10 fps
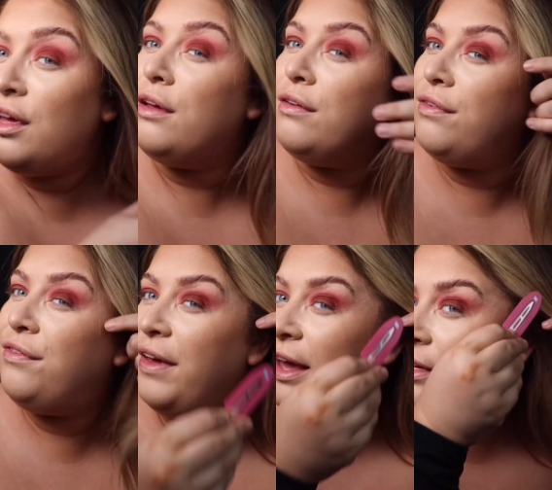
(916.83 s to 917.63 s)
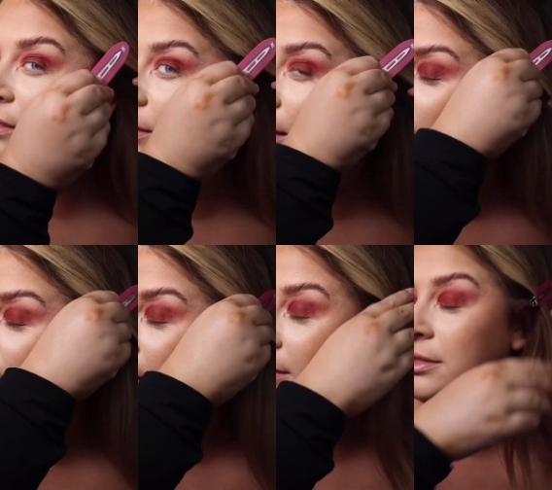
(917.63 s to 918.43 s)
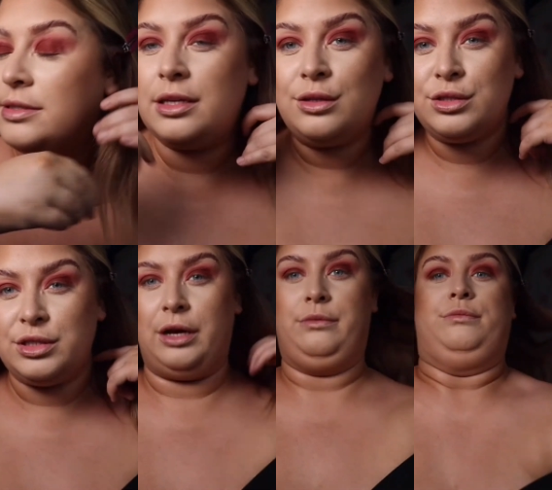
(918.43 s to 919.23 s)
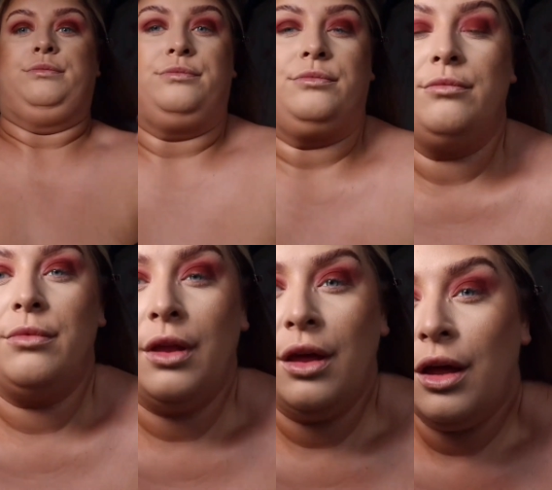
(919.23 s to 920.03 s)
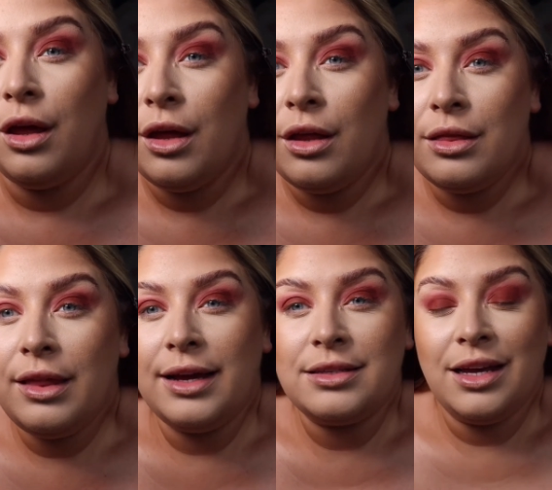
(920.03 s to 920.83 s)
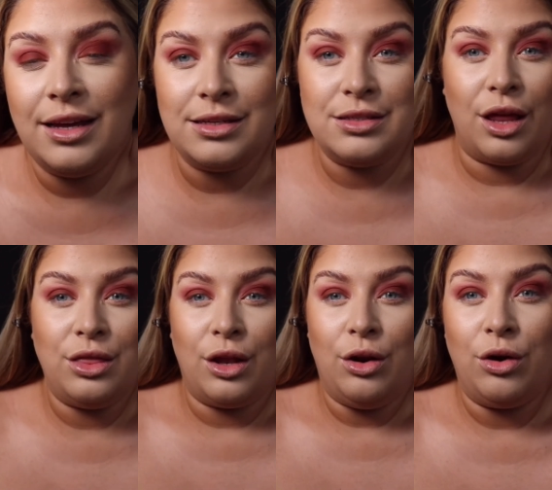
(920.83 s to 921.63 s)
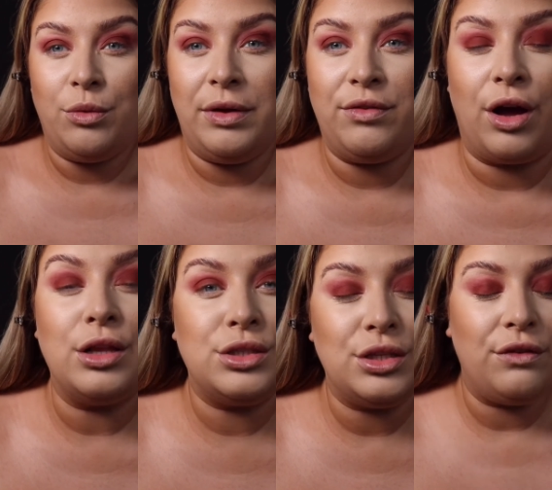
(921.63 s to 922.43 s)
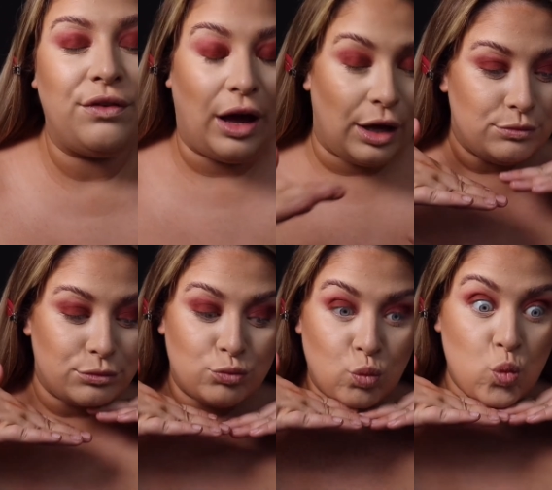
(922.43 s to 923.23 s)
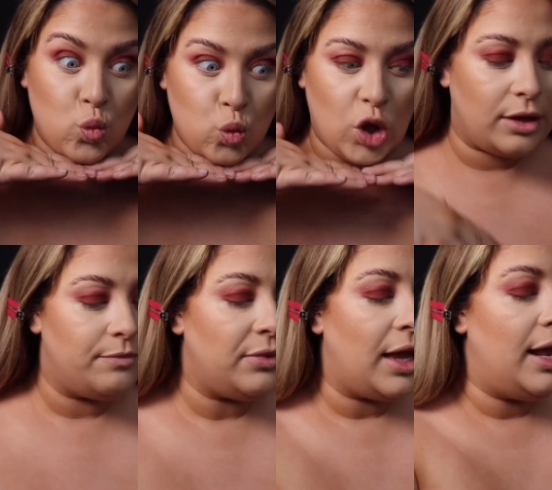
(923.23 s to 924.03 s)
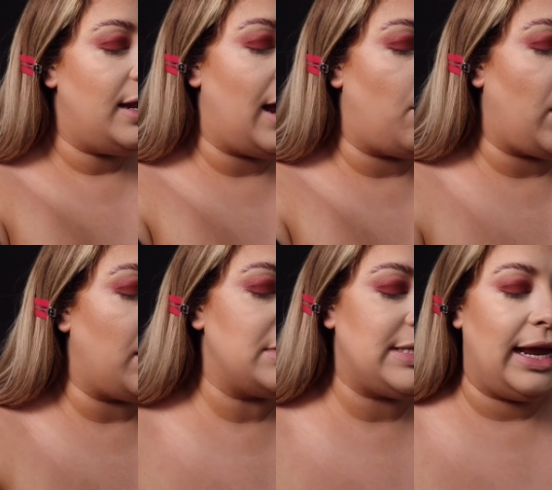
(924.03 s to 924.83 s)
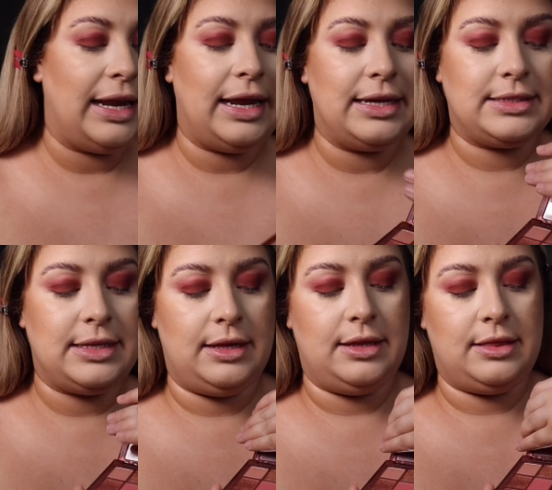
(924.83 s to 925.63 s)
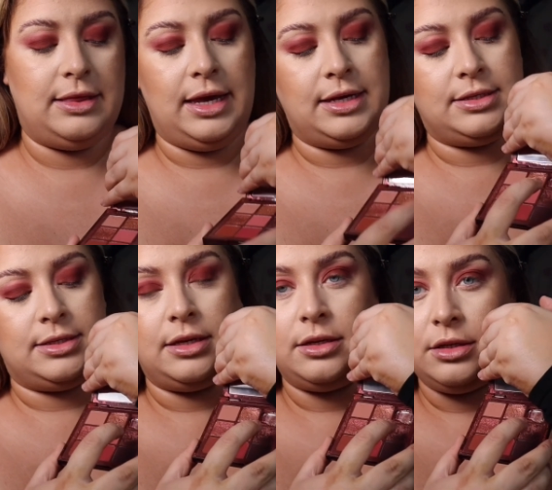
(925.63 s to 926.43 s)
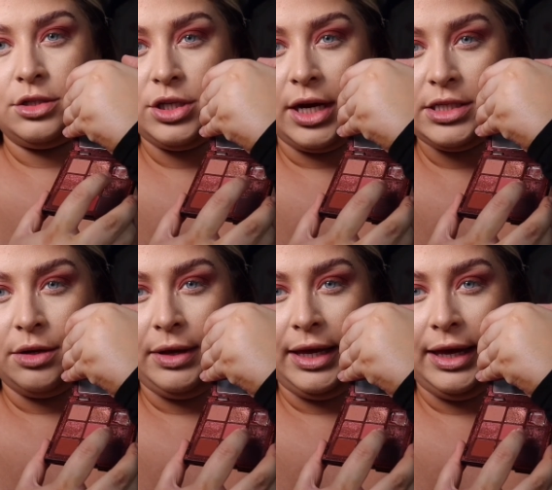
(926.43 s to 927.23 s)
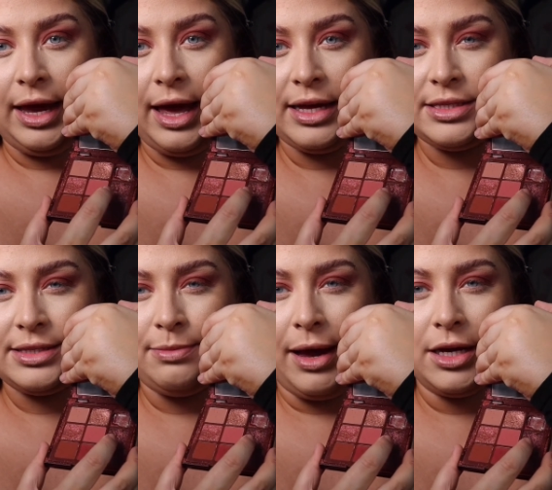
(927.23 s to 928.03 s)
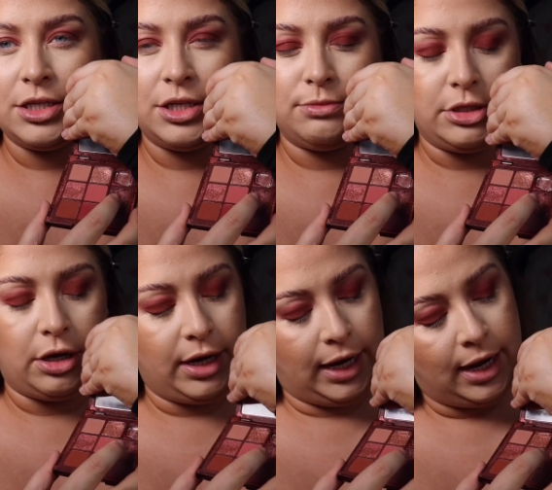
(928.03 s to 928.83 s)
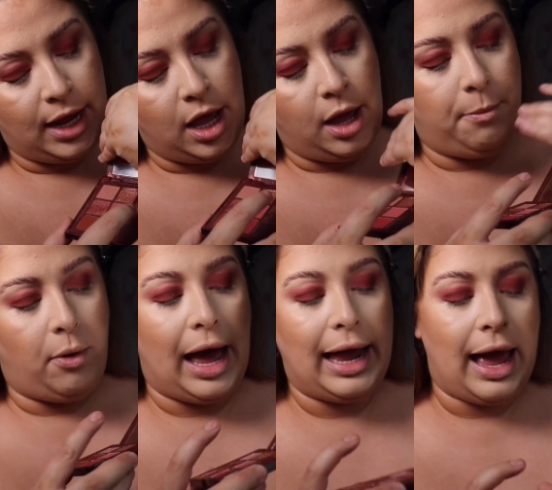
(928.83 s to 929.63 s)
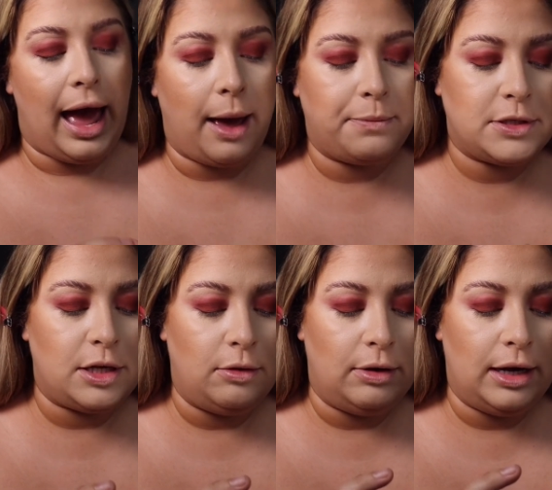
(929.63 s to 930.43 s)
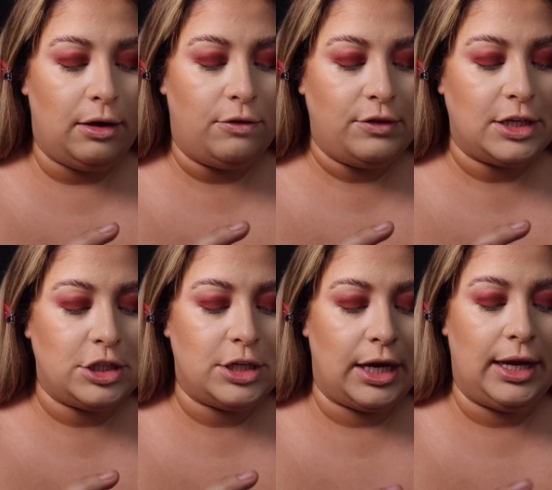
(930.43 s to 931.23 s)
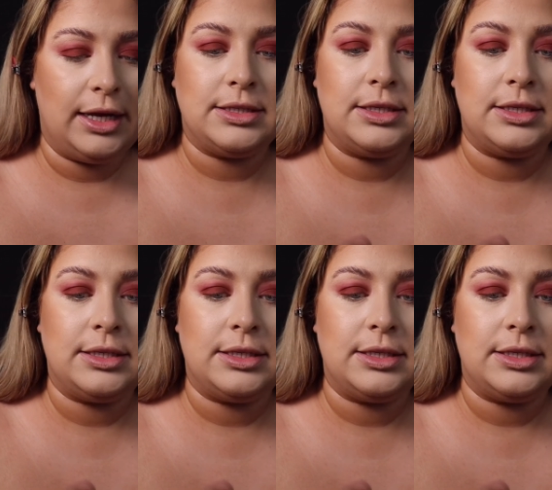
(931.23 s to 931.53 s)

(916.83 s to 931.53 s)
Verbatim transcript: fix this. So this is the look we've got so far. Now what I was saying is this shadow here it's smashed i'm sorry but i absolutely love this shade